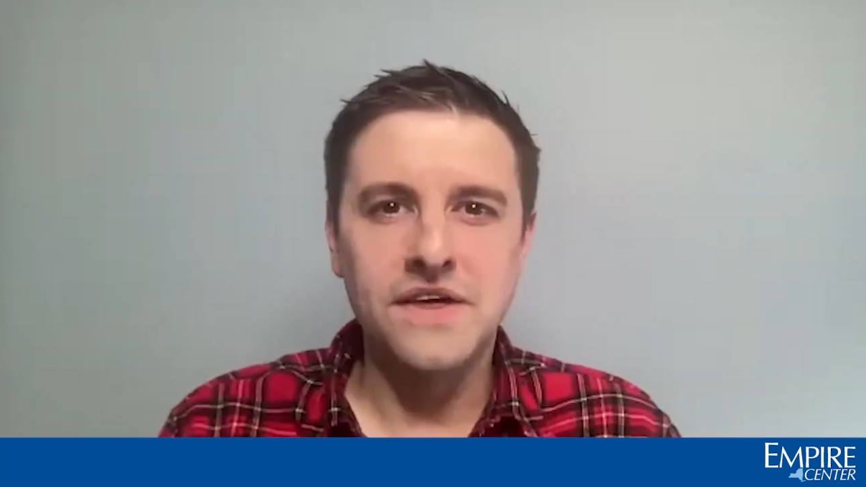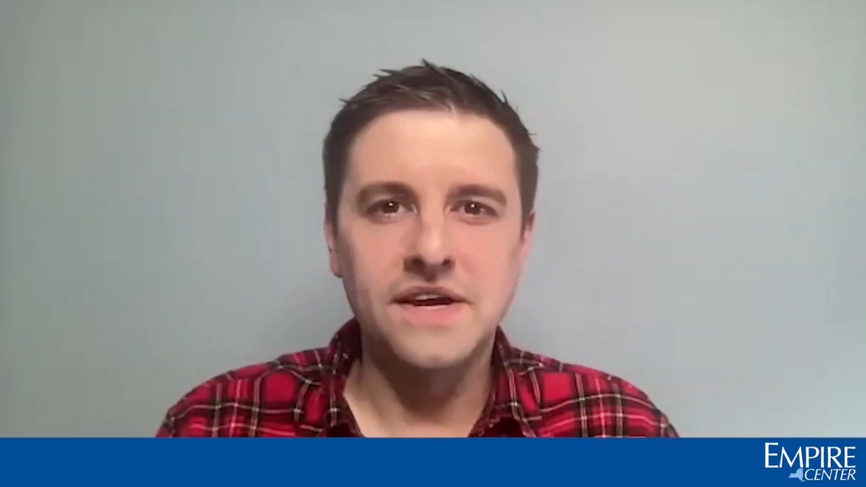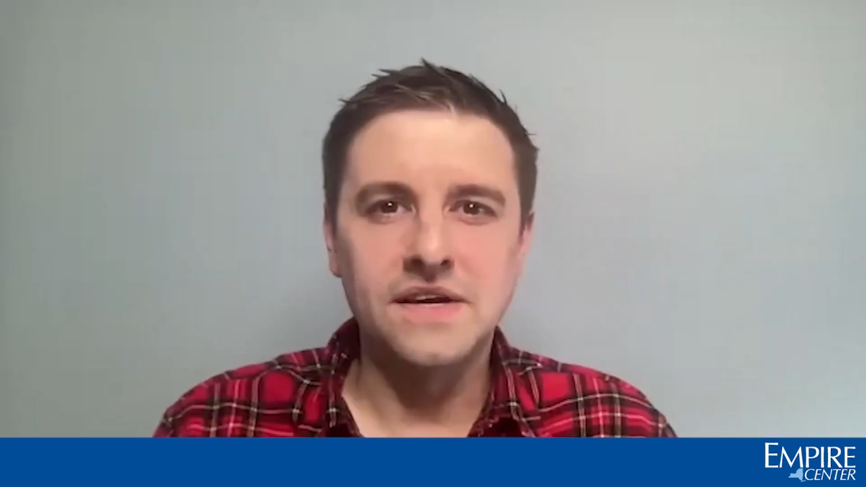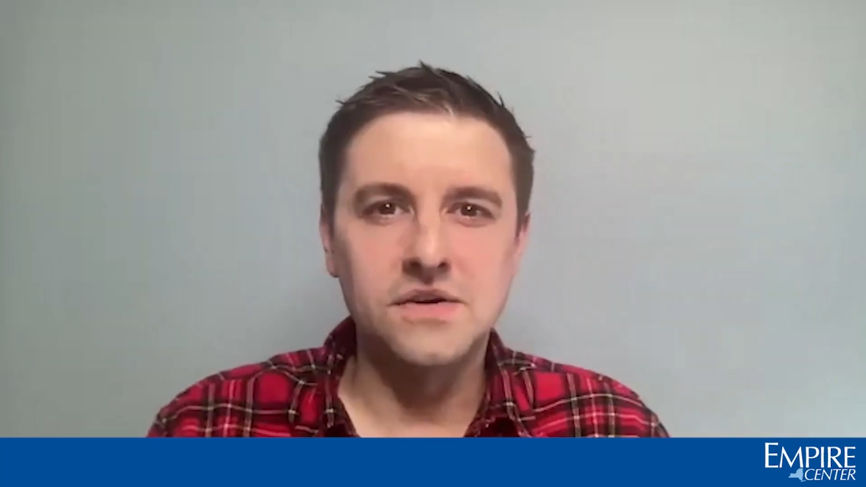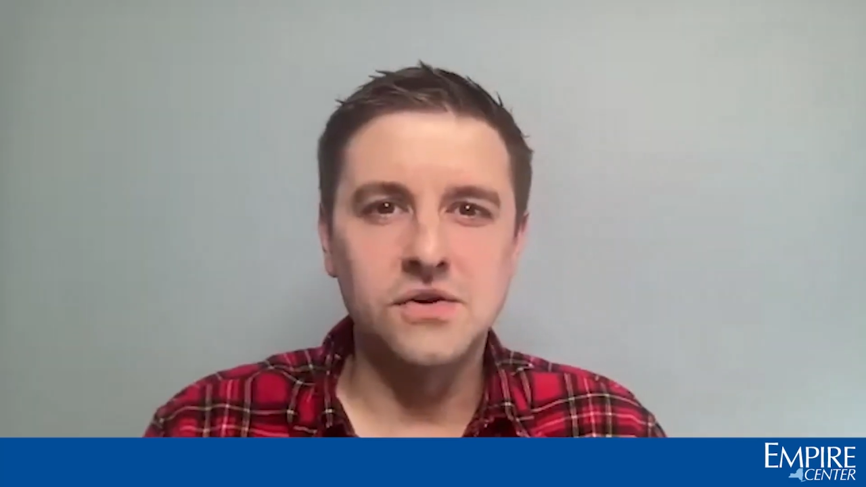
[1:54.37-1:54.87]

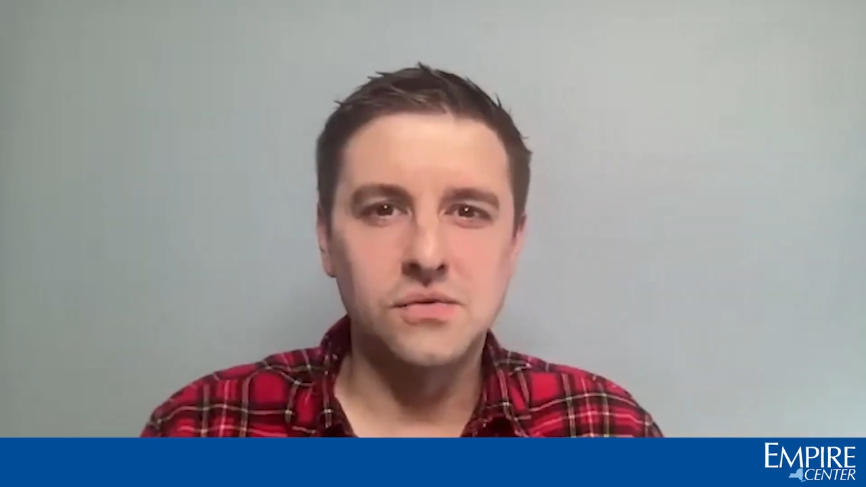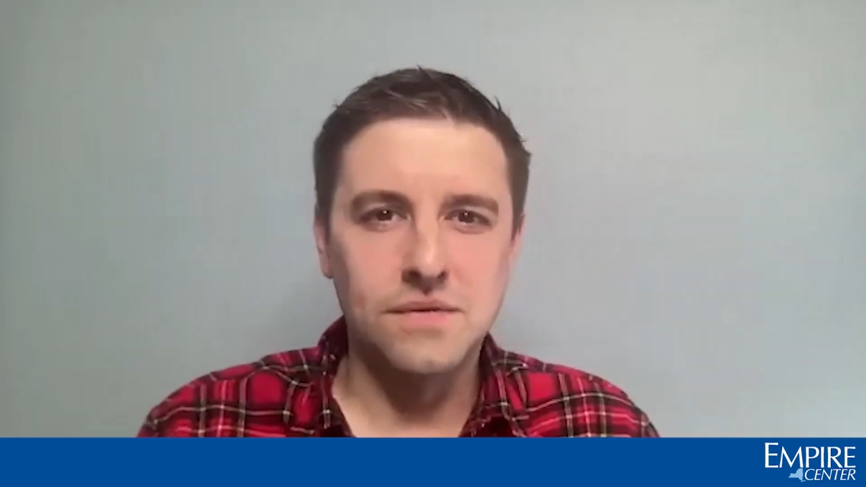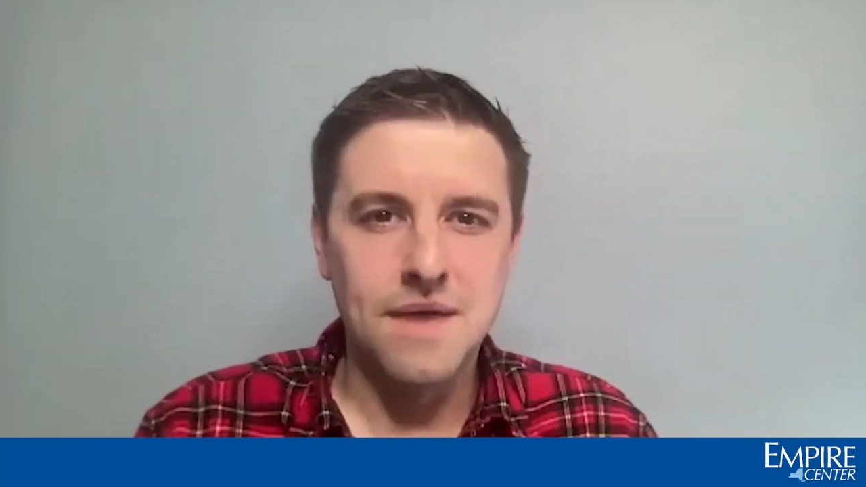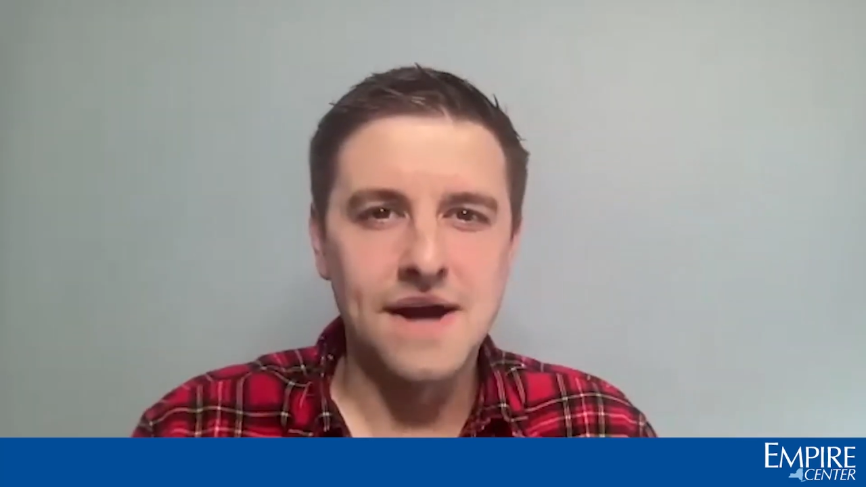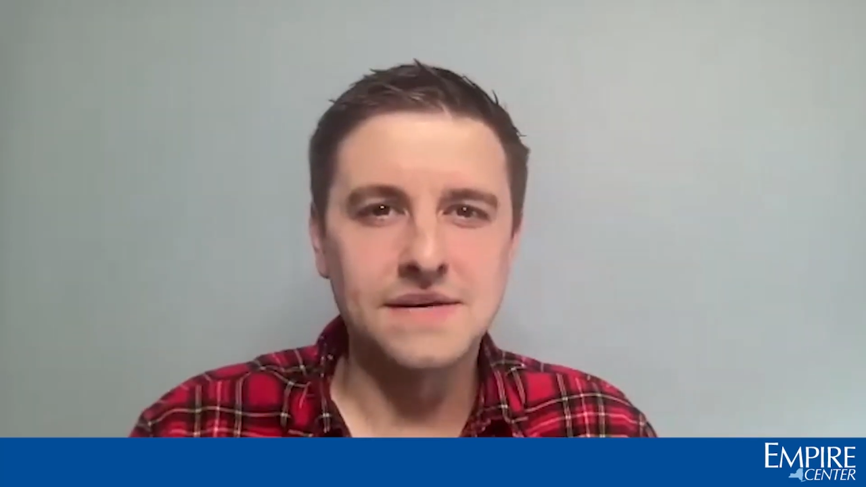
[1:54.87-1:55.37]
thing, you're
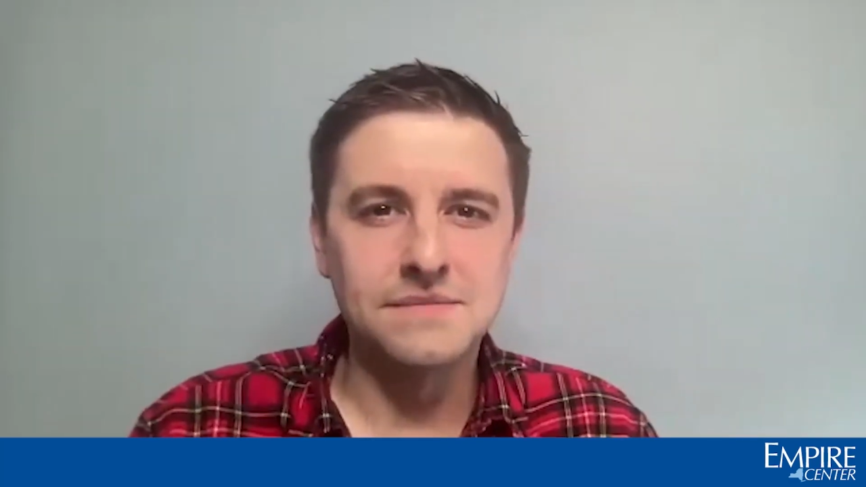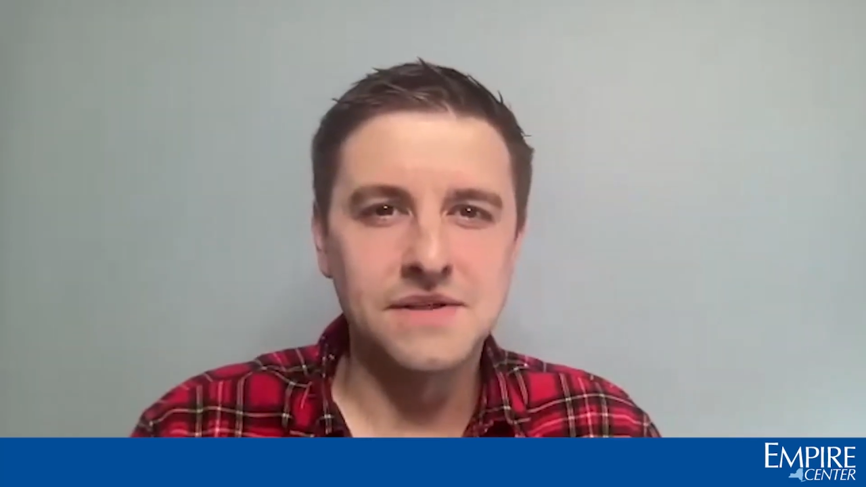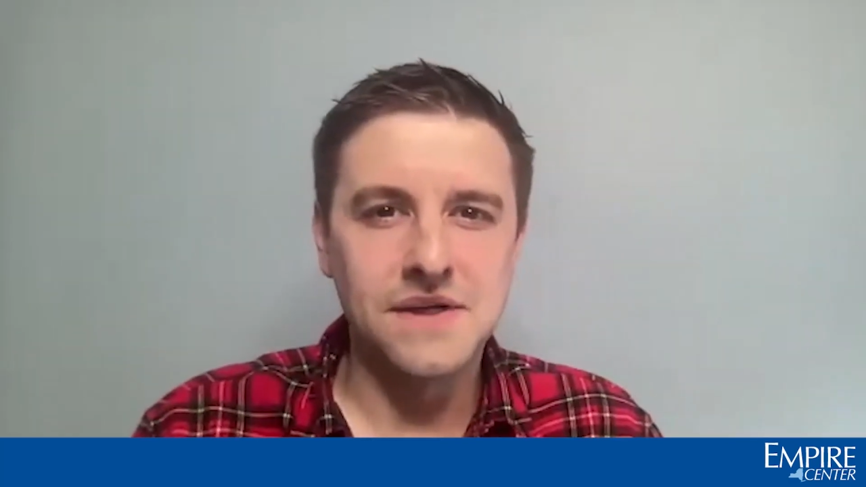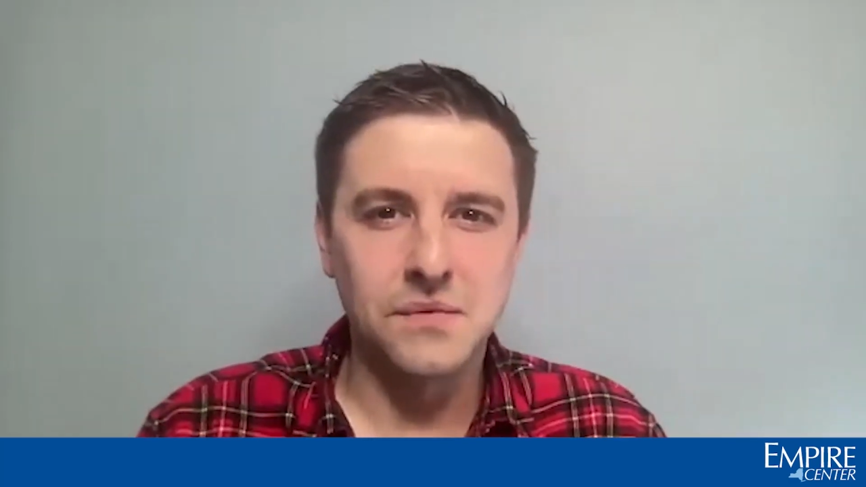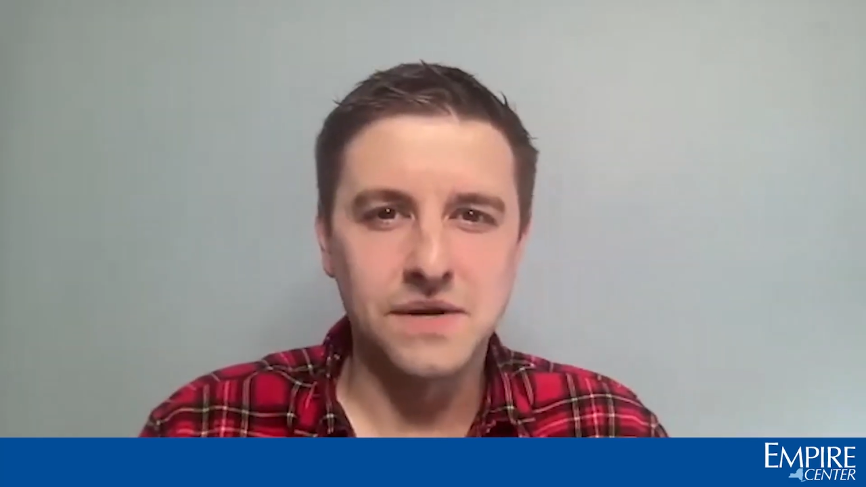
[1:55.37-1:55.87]
reminding me
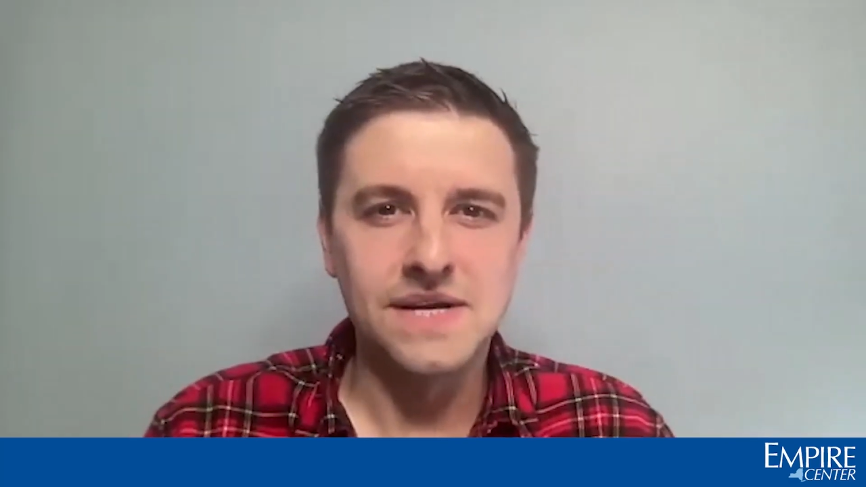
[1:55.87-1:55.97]
that we